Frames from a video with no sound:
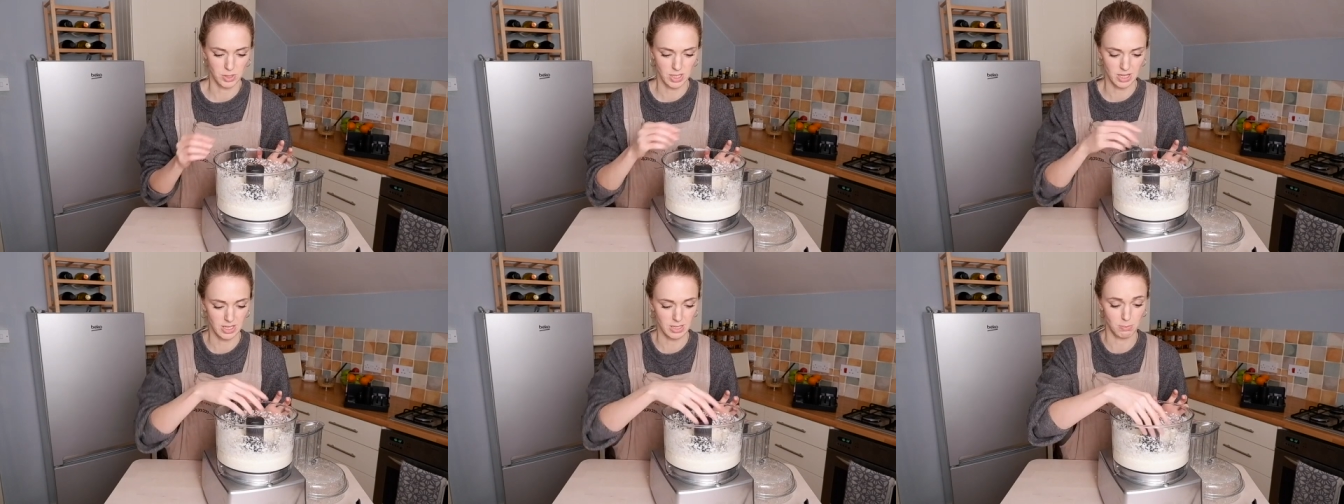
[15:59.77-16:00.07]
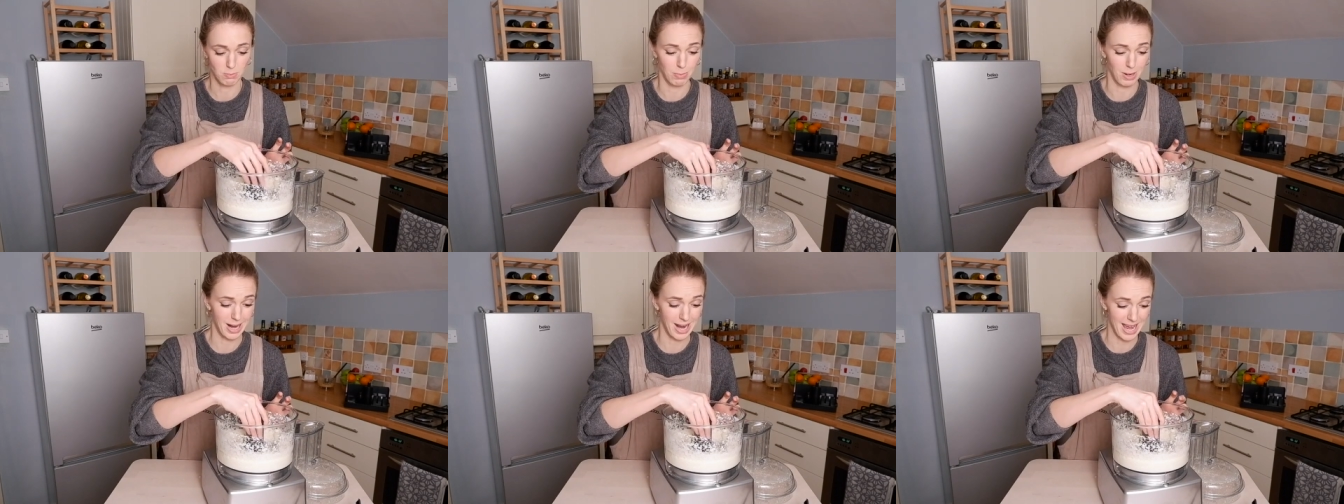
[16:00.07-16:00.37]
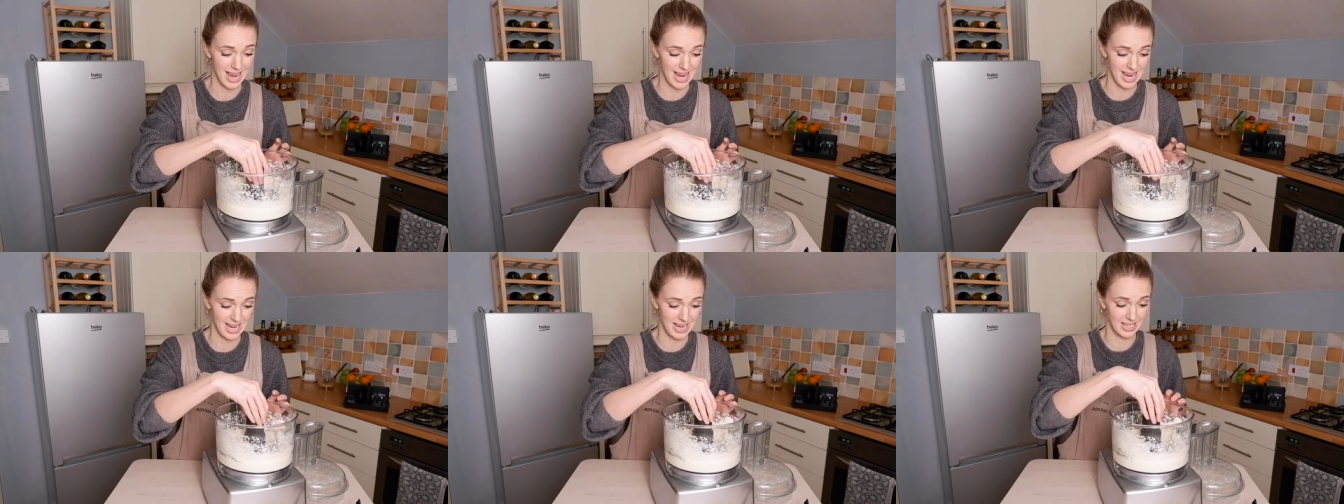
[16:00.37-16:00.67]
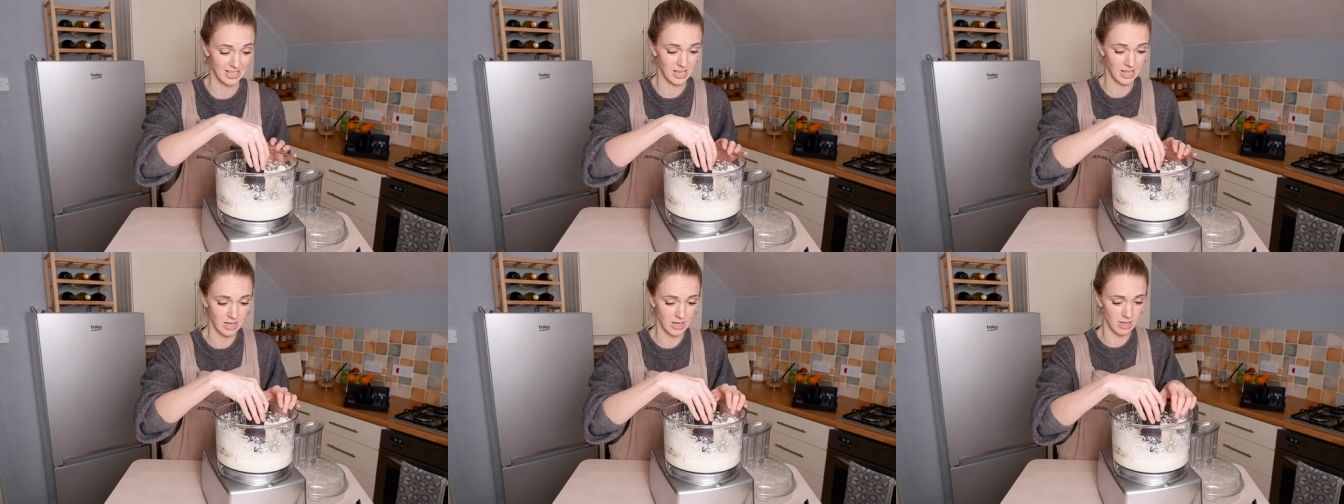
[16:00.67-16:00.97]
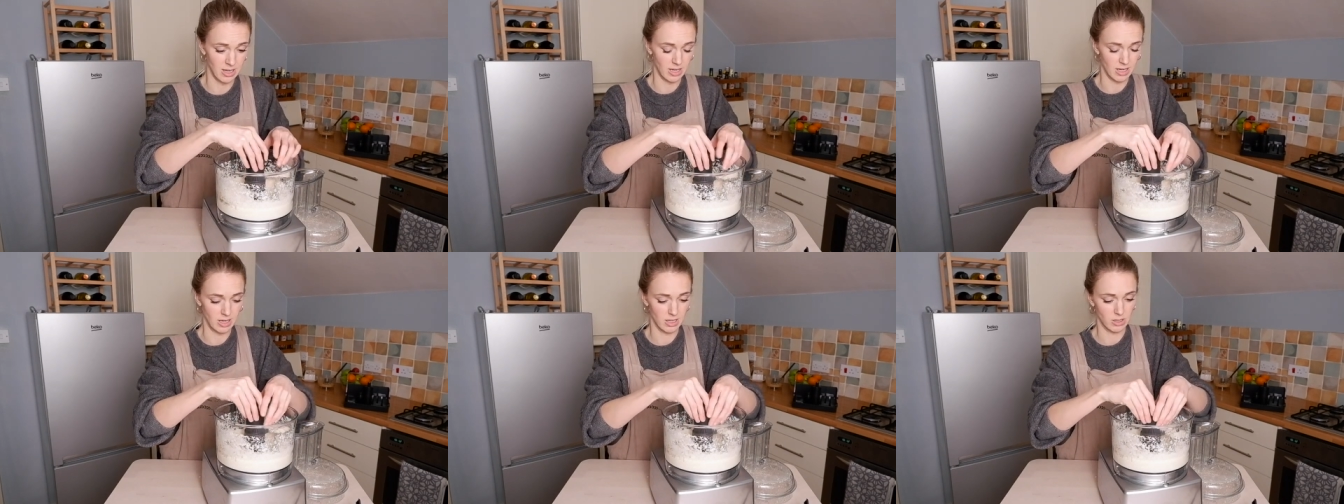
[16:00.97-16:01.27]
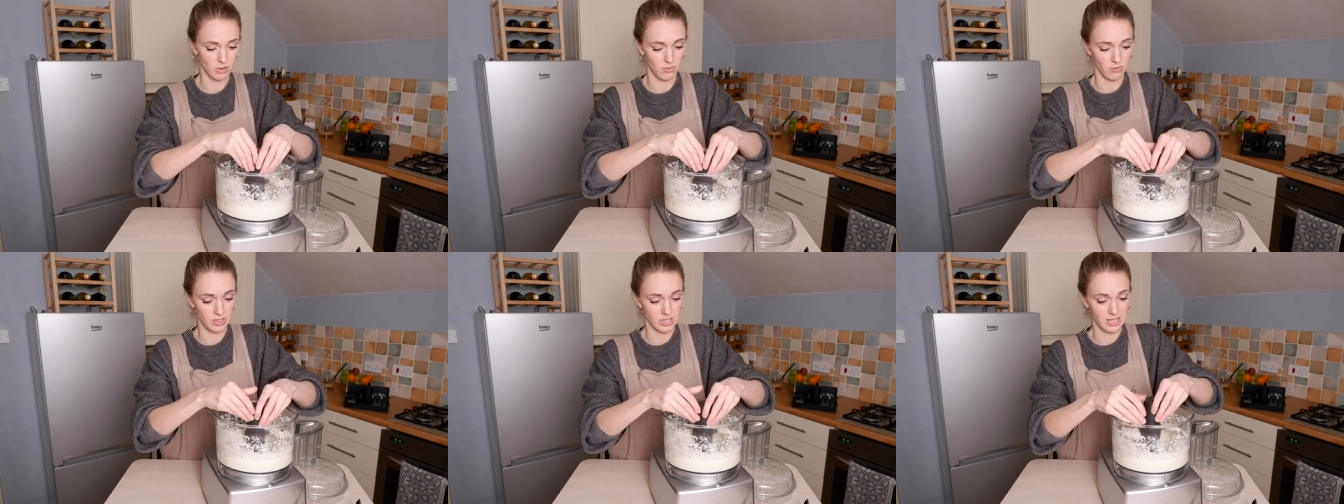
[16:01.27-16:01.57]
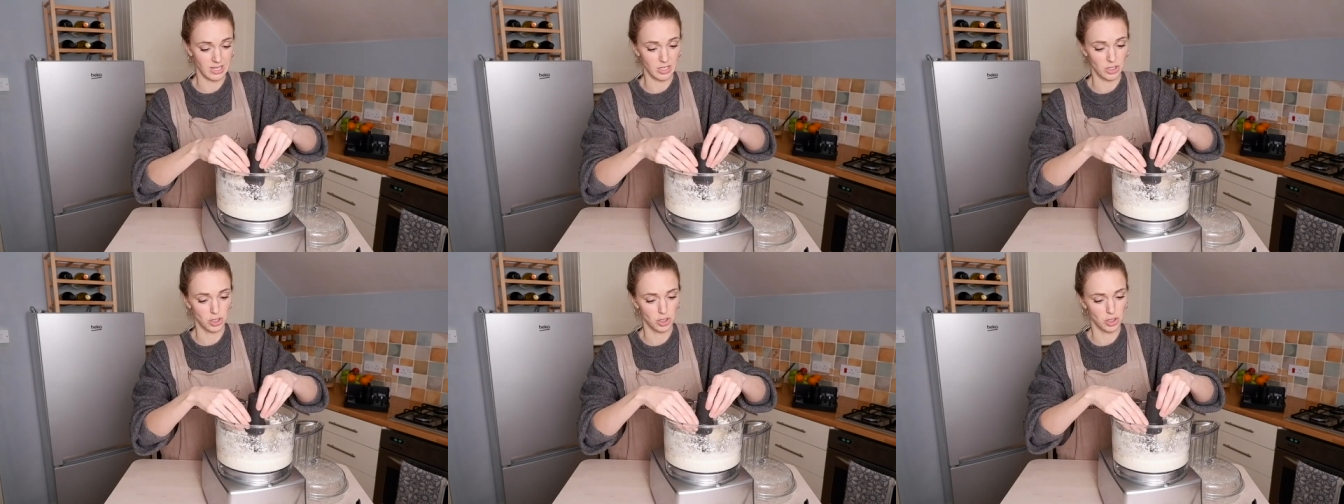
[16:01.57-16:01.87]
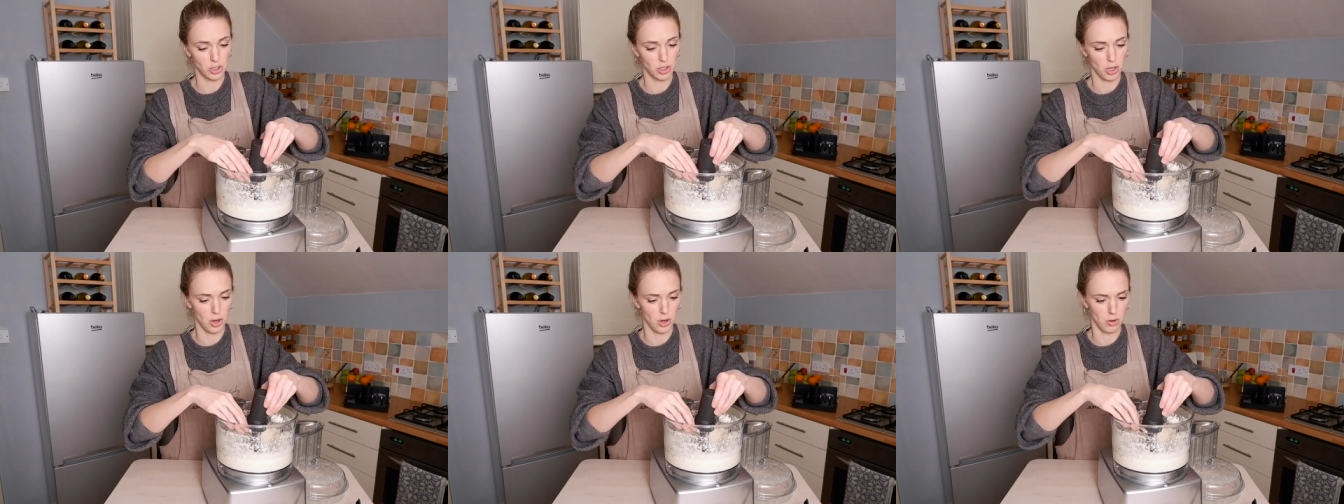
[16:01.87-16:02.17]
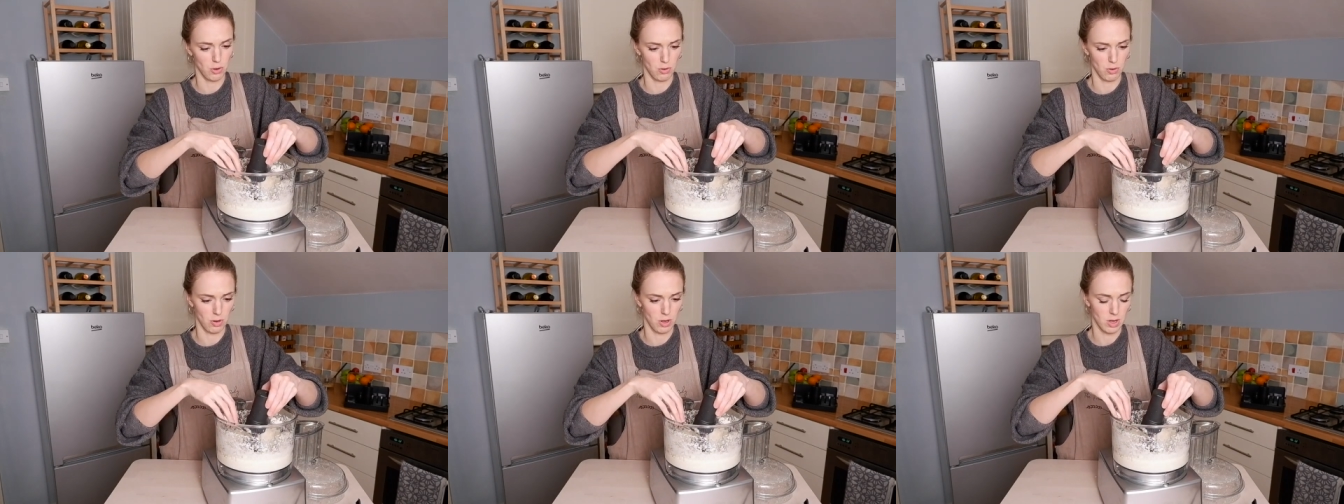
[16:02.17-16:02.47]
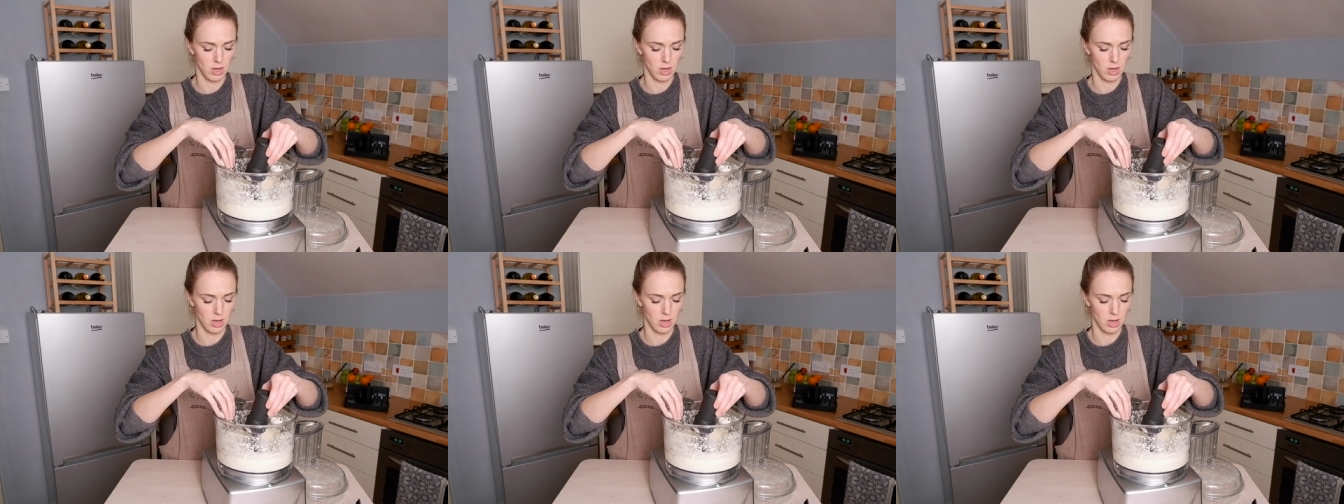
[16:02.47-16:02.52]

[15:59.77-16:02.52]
And this blade is obviously so